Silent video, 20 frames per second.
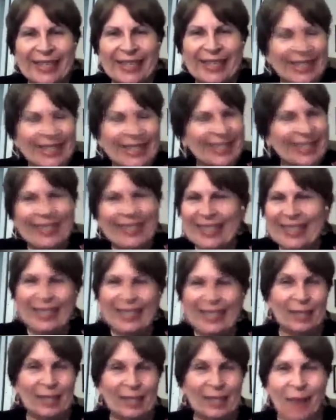This is
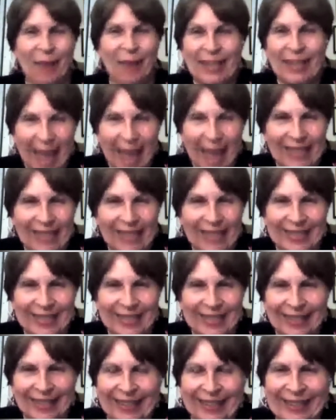
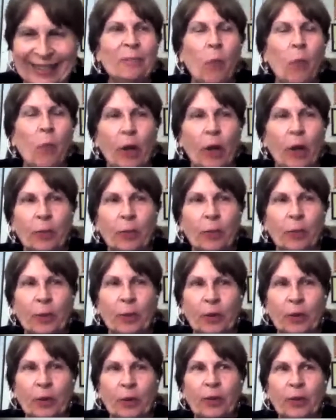fantastic." Water
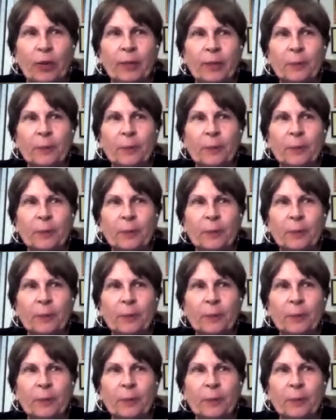birth